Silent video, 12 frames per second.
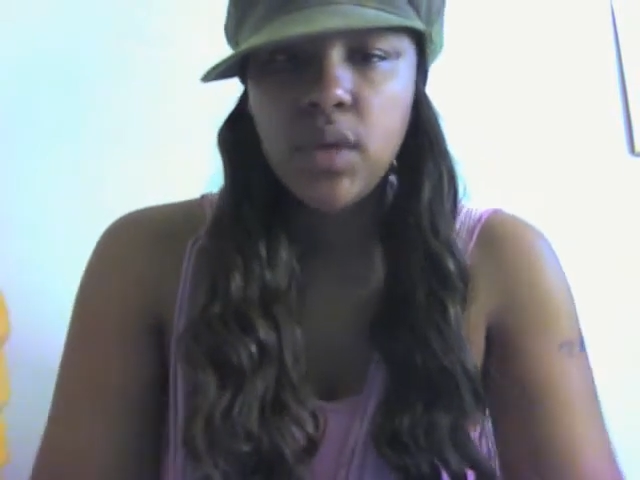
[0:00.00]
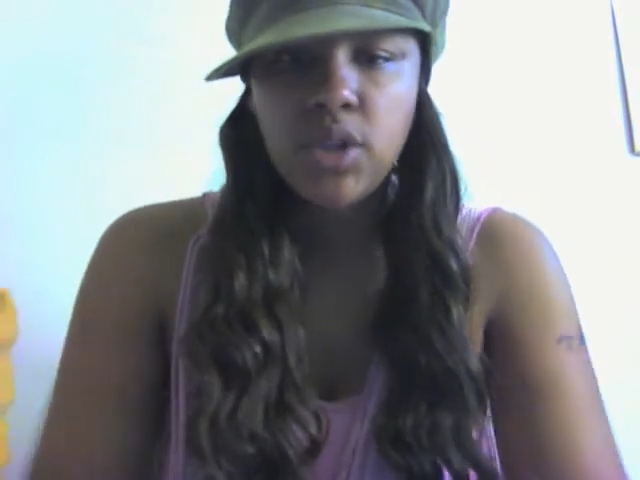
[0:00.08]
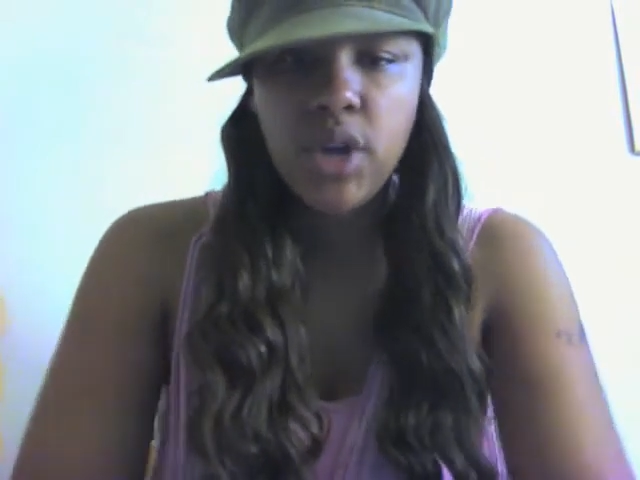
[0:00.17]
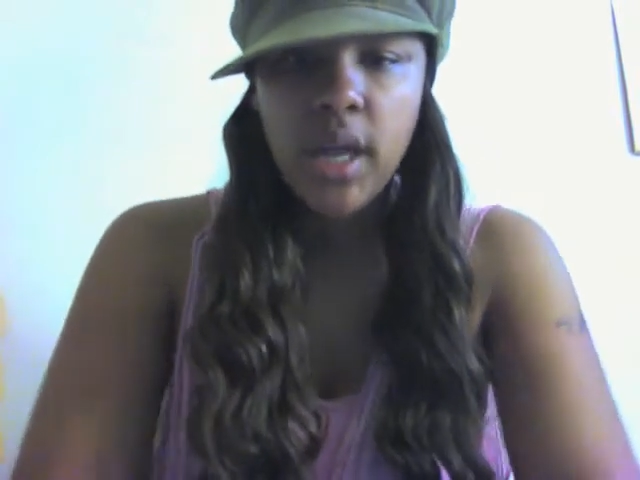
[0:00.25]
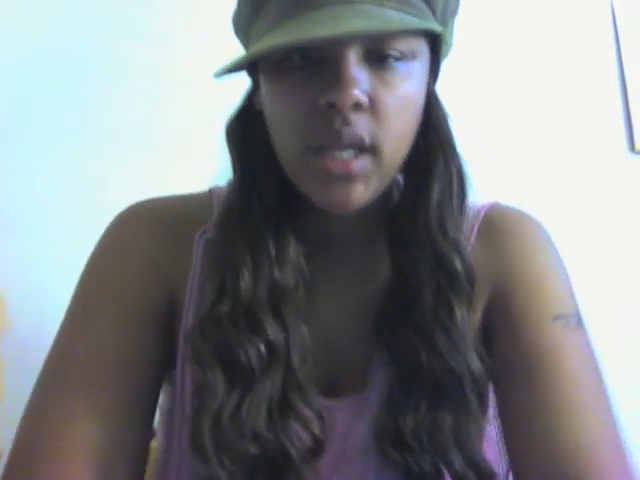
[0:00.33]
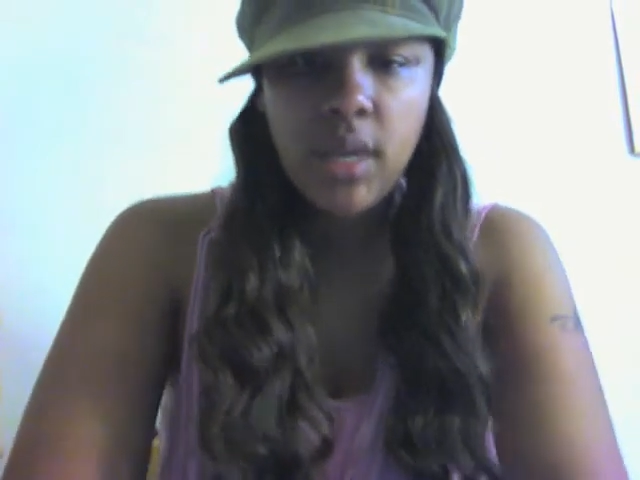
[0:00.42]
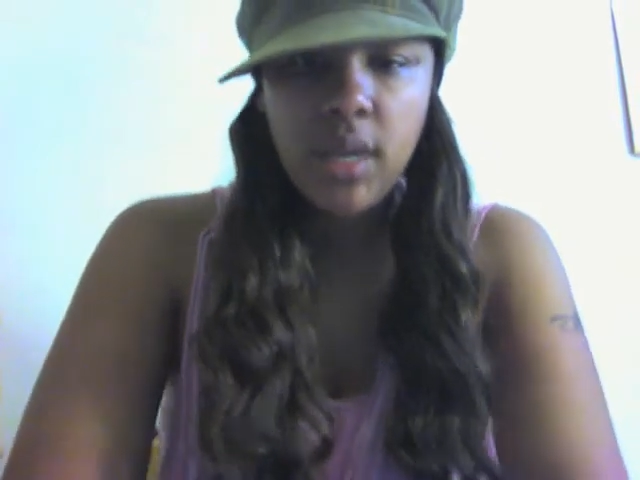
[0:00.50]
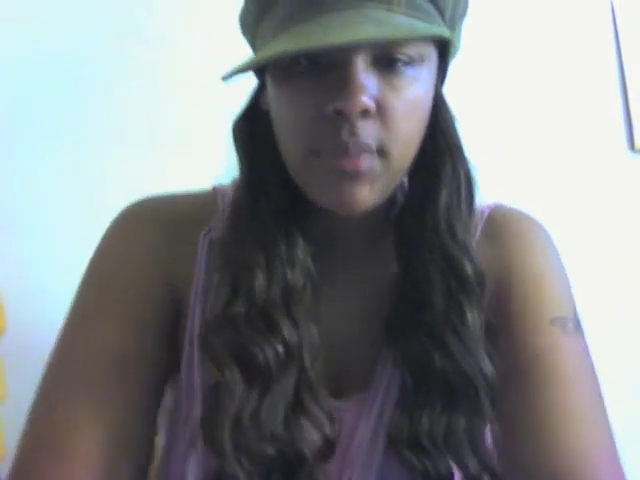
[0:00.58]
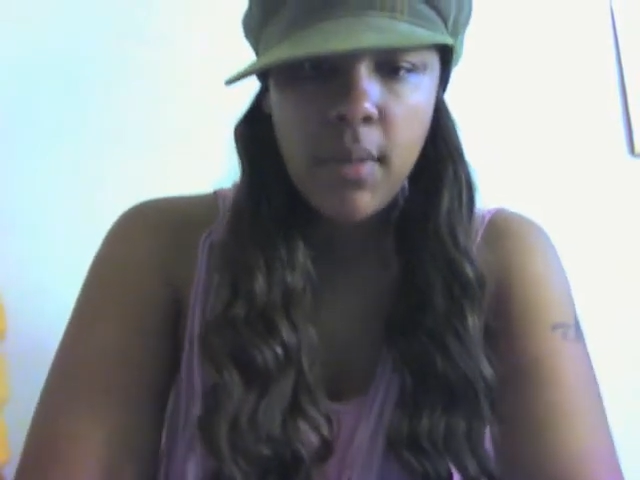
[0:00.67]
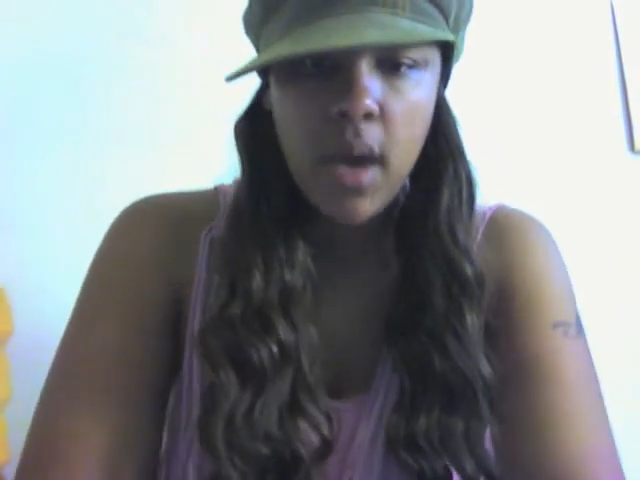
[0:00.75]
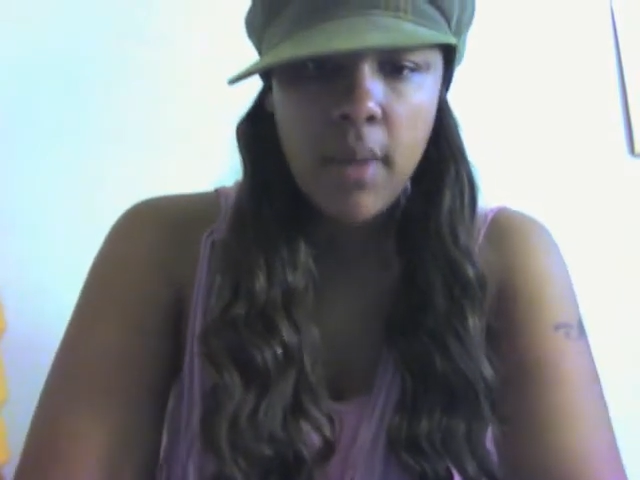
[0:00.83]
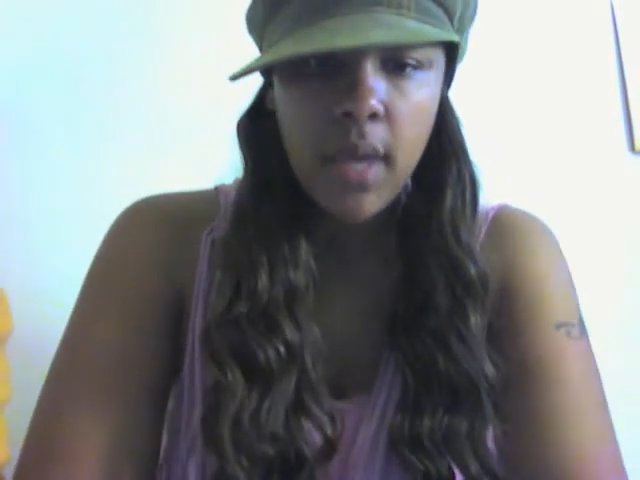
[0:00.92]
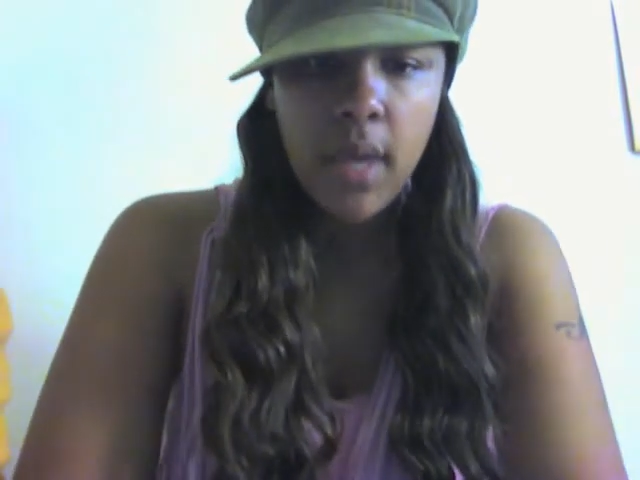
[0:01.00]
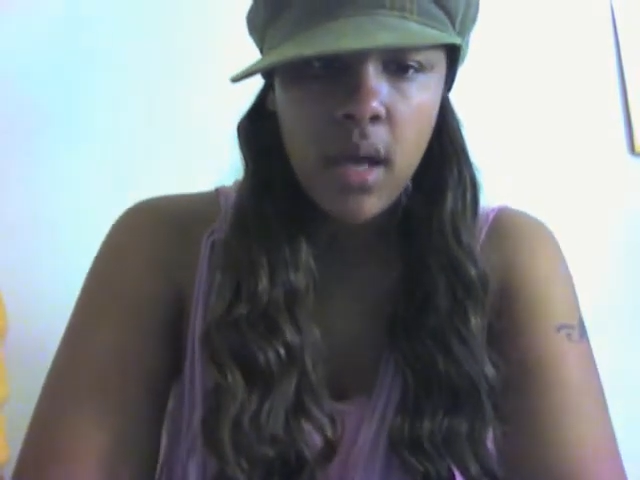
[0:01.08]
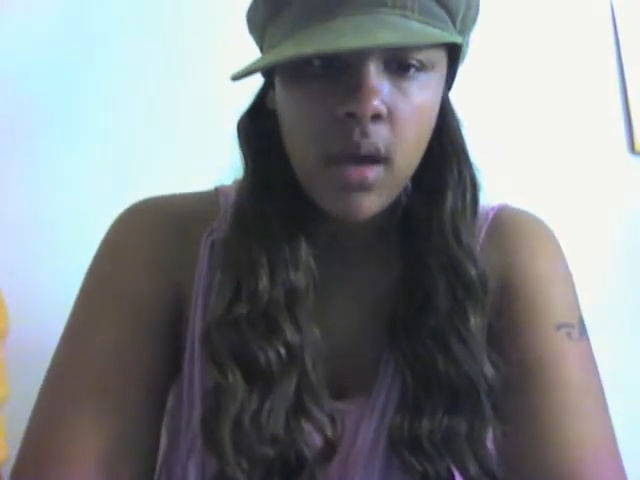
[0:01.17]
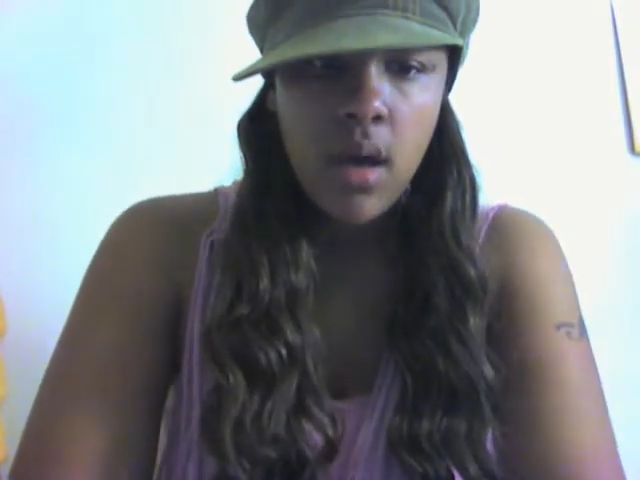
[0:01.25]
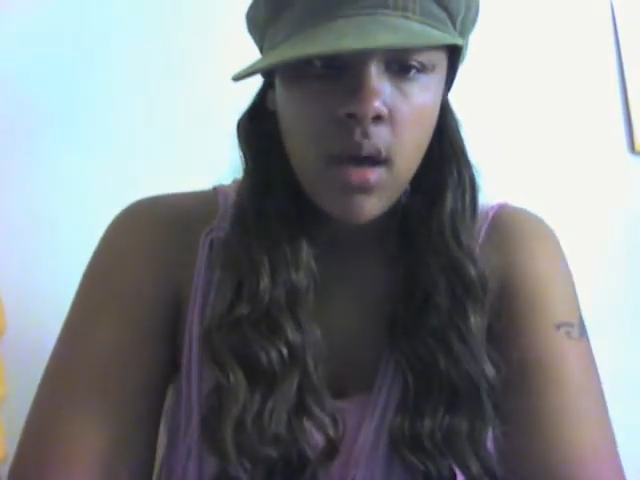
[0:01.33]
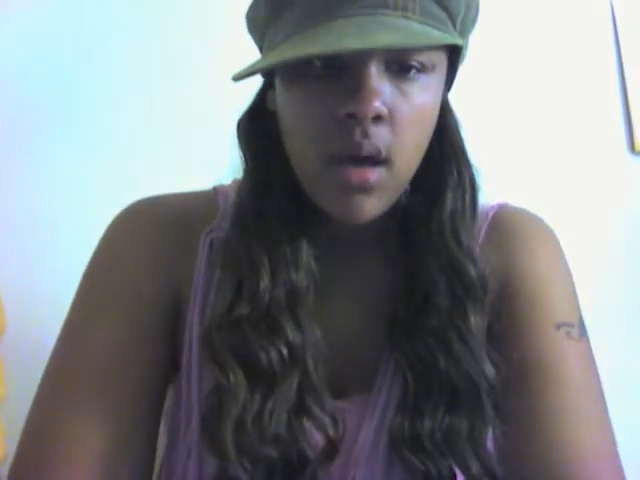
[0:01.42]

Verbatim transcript: I'll try and keep them coming.